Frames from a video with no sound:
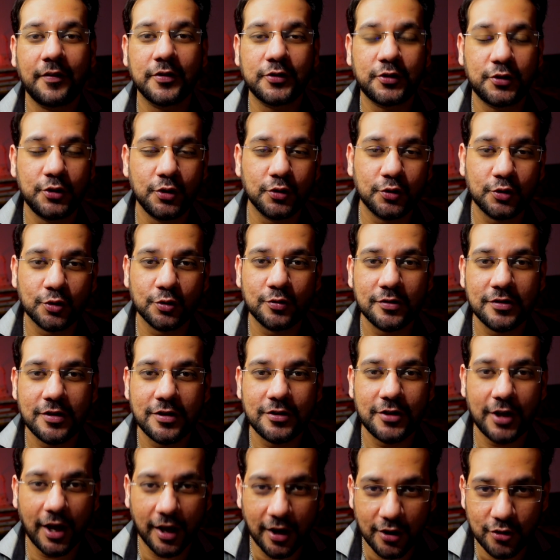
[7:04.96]
see you soon.
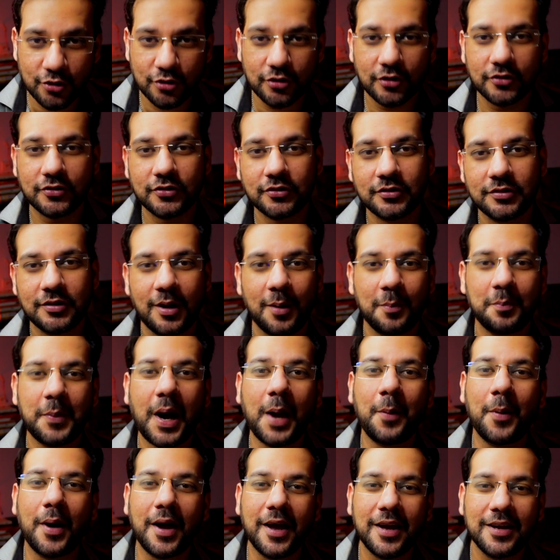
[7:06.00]
Take care. Cheers. Bye
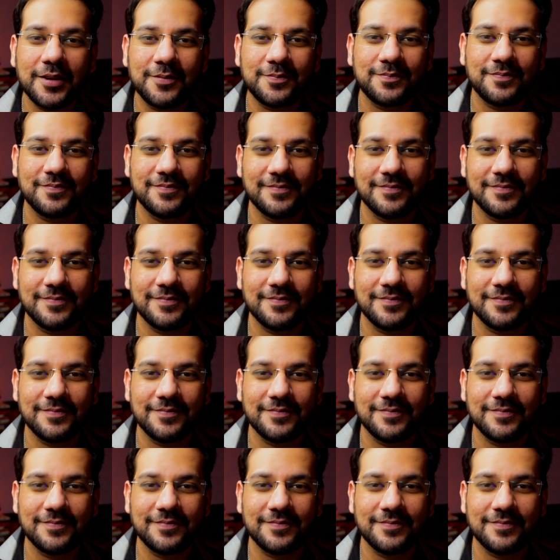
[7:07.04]
bye.